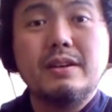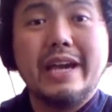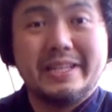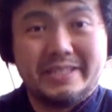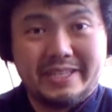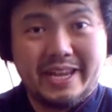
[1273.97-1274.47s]

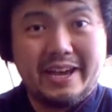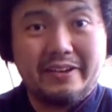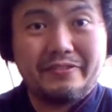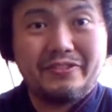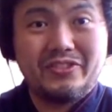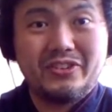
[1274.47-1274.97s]
It's
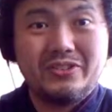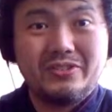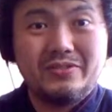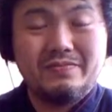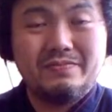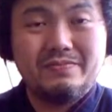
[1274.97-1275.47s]
stiff.
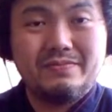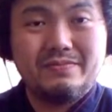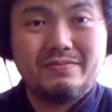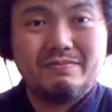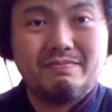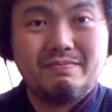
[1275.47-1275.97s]

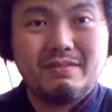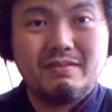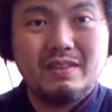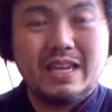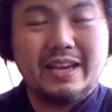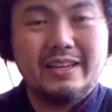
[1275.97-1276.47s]

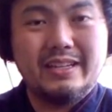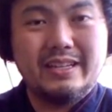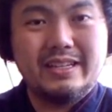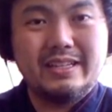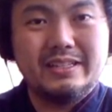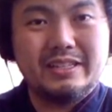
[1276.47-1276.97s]

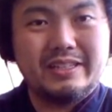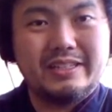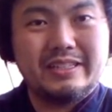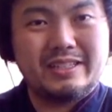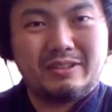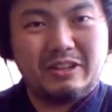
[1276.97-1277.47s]

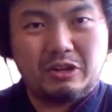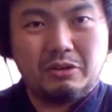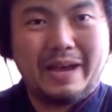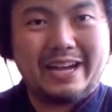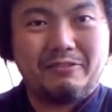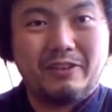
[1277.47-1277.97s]
Go
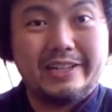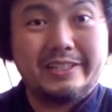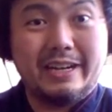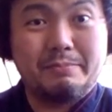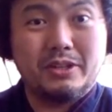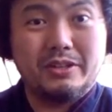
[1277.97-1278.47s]
back and watch the
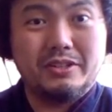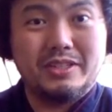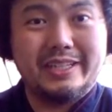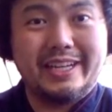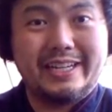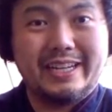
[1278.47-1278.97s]
episode, and you'll
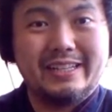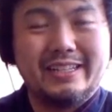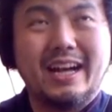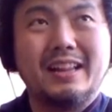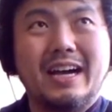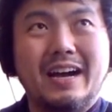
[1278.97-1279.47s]
see that
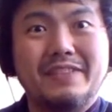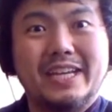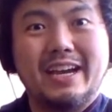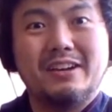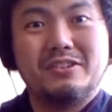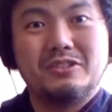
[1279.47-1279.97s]
a lot of the
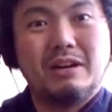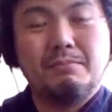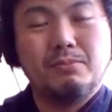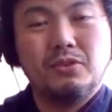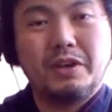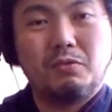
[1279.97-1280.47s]
characters aren't
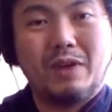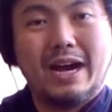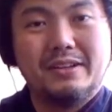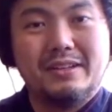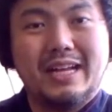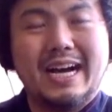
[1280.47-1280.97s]
moving
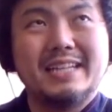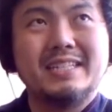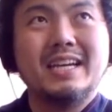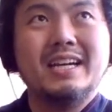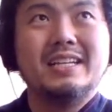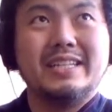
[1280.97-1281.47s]
around a lot.
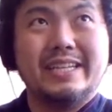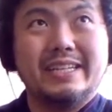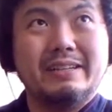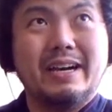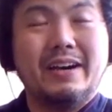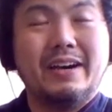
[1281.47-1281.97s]

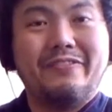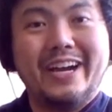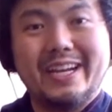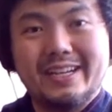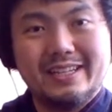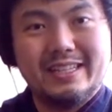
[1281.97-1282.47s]
The
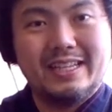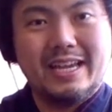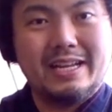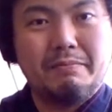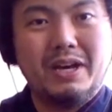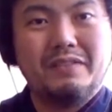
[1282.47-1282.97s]
fight
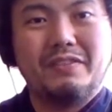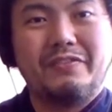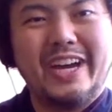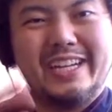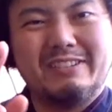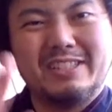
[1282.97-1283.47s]
in the middle of the
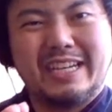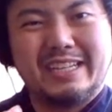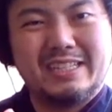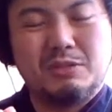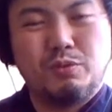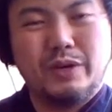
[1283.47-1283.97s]
fight, there was
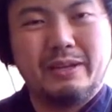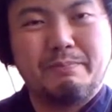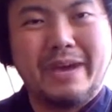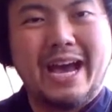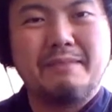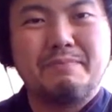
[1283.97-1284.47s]
this really
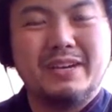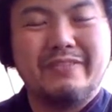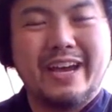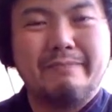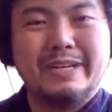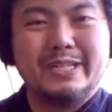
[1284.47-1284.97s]
bad bit of
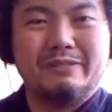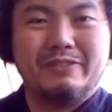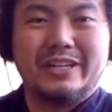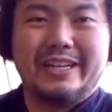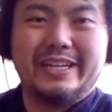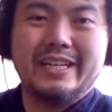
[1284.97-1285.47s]
animation where